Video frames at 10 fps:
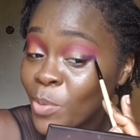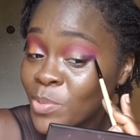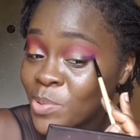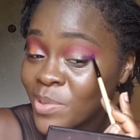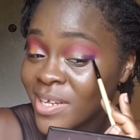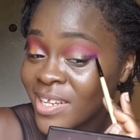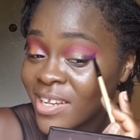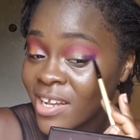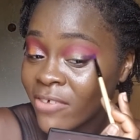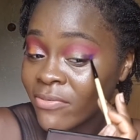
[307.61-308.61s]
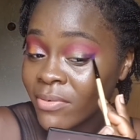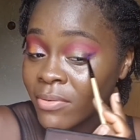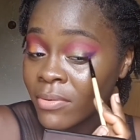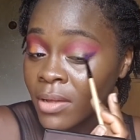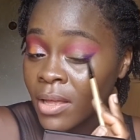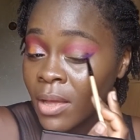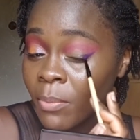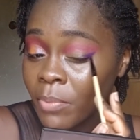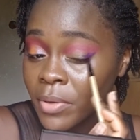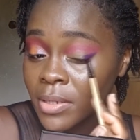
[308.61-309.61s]
up to that level,
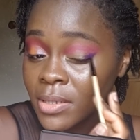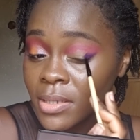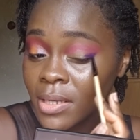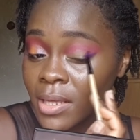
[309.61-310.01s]
but